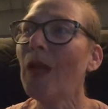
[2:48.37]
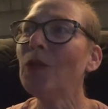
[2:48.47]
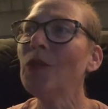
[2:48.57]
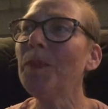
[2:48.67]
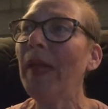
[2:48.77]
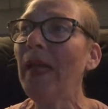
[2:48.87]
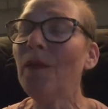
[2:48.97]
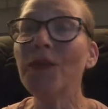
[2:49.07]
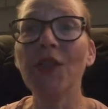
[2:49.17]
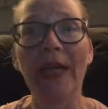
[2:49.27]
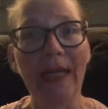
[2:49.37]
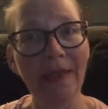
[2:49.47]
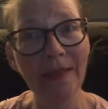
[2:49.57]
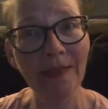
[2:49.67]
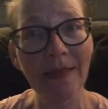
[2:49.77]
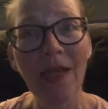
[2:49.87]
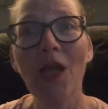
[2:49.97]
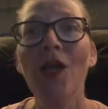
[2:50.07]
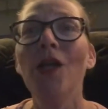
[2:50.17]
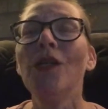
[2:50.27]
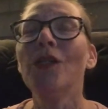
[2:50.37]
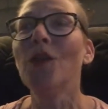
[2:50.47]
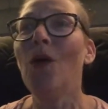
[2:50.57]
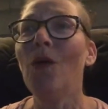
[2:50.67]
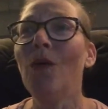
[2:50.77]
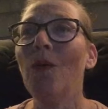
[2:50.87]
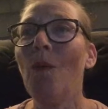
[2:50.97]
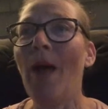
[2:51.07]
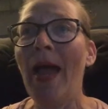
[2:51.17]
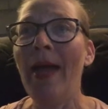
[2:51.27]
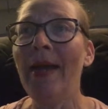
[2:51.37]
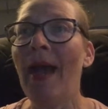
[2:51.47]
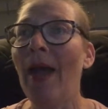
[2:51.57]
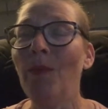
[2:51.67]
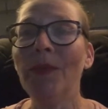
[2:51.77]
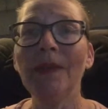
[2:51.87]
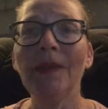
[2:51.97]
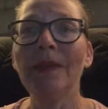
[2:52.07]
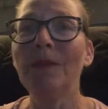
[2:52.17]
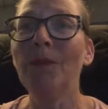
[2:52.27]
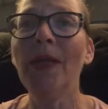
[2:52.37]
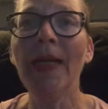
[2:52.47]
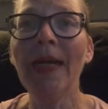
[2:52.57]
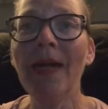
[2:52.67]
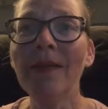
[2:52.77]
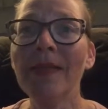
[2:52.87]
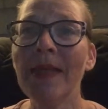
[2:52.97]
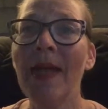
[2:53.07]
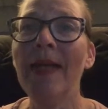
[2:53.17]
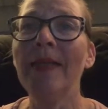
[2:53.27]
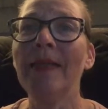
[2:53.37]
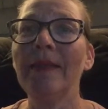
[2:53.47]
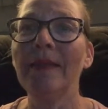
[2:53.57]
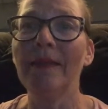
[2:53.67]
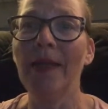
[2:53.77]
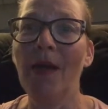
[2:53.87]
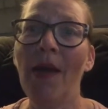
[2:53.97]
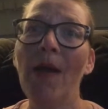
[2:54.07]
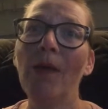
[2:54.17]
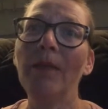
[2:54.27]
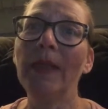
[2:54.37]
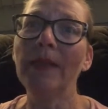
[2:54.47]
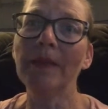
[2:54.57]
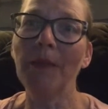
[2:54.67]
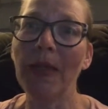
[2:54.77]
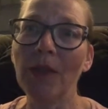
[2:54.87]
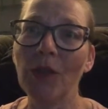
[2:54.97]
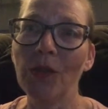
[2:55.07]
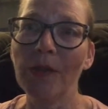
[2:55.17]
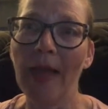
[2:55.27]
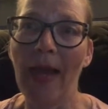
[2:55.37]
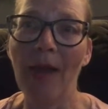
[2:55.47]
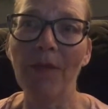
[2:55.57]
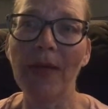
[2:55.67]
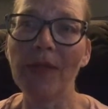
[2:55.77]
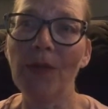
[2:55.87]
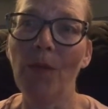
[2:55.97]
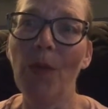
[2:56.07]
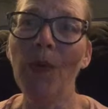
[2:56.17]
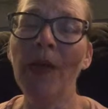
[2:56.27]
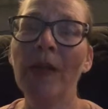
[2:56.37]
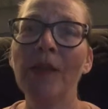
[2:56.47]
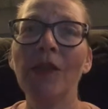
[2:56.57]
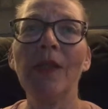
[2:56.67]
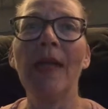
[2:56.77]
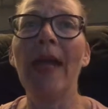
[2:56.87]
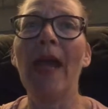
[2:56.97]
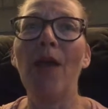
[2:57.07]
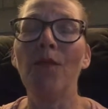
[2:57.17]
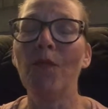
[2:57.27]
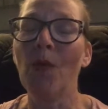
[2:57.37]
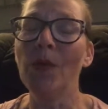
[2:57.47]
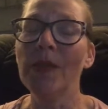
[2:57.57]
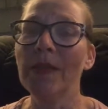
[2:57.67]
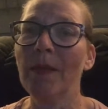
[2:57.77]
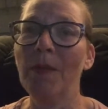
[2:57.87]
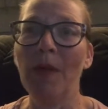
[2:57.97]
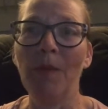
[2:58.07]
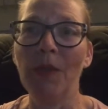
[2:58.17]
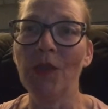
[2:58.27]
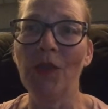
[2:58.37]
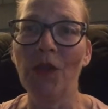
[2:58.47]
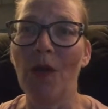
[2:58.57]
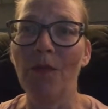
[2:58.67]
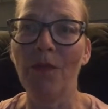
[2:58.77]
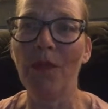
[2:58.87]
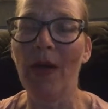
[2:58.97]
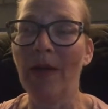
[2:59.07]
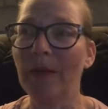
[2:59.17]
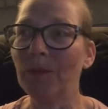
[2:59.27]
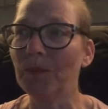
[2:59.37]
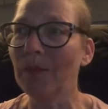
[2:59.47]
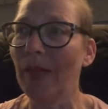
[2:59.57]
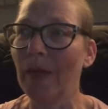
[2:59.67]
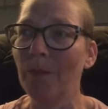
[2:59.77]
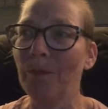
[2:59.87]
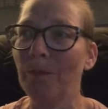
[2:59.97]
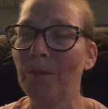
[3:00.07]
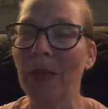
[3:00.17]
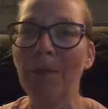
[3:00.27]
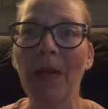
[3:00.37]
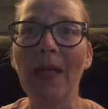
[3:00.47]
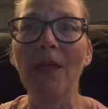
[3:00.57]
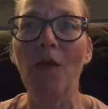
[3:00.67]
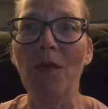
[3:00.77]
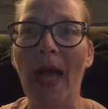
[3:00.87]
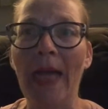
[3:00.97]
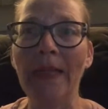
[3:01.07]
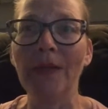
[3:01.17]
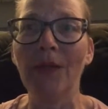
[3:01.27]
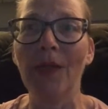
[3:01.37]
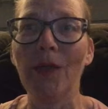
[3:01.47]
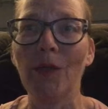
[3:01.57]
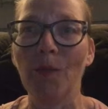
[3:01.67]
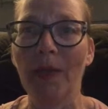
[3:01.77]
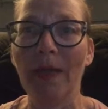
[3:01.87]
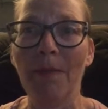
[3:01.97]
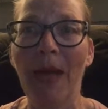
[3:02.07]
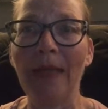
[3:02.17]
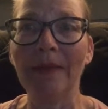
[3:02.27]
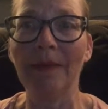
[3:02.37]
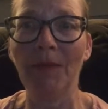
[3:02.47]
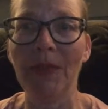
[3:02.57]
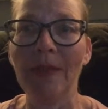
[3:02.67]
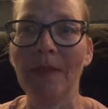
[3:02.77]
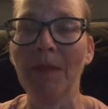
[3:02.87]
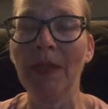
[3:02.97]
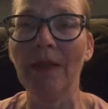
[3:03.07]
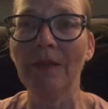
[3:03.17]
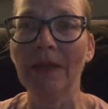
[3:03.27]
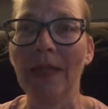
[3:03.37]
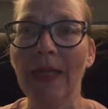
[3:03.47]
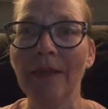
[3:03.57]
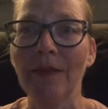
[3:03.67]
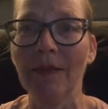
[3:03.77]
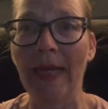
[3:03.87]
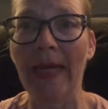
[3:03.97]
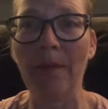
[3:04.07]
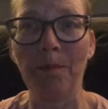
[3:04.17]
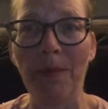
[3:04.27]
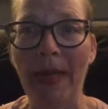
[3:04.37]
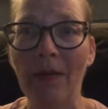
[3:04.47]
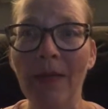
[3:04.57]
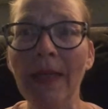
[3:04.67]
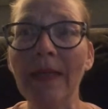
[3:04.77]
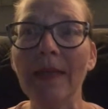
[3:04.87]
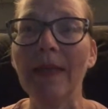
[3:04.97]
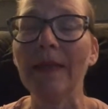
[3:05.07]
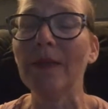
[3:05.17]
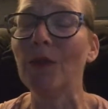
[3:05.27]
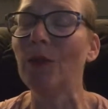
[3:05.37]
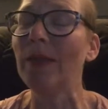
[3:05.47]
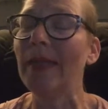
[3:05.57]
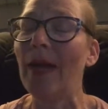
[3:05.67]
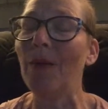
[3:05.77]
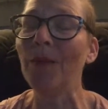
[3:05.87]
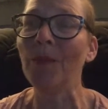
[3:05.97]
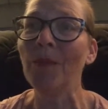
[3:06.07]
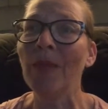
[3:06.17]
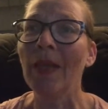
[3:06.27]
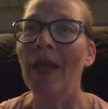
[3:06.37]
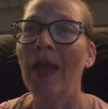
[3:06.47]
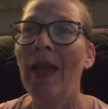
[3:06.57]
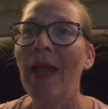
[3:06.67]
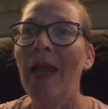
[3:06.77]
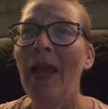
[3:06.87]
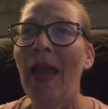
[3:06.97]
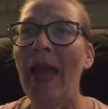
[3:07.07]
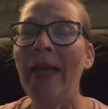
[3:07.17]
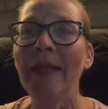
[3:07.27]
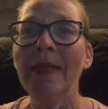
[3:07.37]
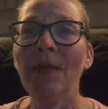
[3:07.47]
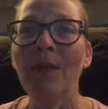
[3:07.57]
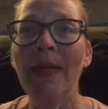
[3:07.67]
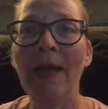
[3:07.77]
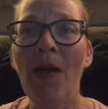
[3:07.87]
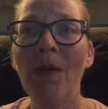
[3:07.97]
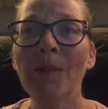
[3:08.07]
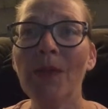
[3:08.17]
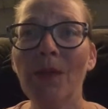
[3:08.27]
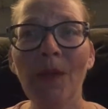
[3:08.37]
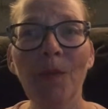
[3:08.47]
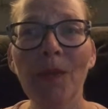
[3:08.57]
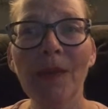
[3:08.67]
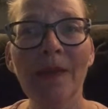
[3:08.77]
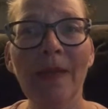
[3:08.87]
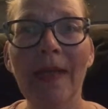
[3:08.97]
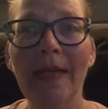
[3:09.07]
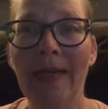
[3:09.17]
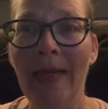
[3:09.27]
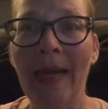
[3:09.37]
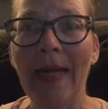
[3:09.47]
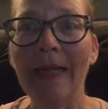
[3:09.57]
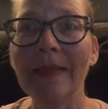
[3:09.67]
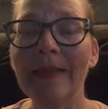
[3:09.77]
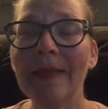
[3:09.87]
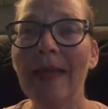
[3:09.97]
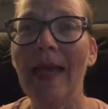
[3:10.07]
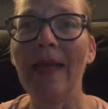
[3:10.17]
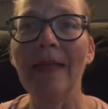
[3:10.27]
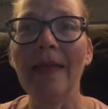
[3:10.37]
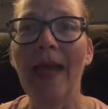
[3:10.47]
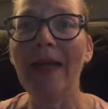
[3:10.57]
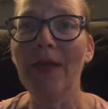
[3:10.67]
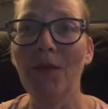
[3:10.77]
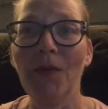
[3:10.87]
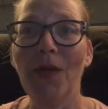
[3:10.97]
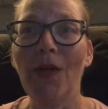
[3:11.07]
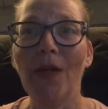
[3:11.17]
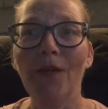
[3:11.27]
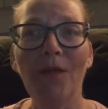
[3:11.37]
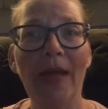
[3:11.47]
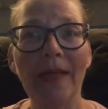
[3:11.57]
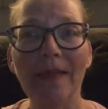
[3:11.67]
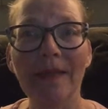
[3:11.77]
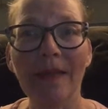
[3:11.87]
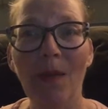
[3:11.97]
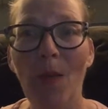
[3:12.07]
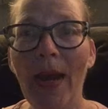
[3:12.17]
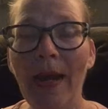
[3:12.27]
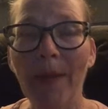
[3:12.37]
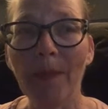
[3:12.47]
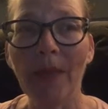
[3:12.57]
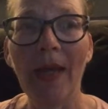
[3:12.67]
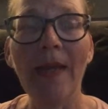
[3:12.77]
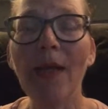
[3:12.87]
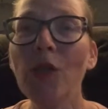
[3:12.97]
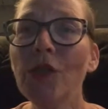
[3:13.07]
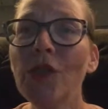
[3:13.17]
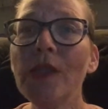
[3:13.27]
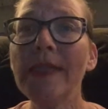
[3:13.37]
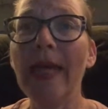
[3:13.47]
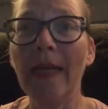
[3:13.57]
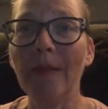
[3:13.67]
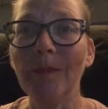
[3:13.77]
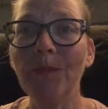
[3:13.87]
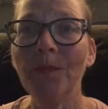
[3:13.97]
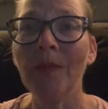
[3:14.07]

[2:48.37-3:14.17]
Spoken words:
So speaking of chickens, so while I was working outside, and you know, I always make sure they have extra water, and today I froze them a bunch of like a big bucket of ice, so could bring them ice somewhere in the middle of the day so they can peck on it and cool down. And right now I'm the only person eating eggs, and I give a lot of eggs away, and I used to sell them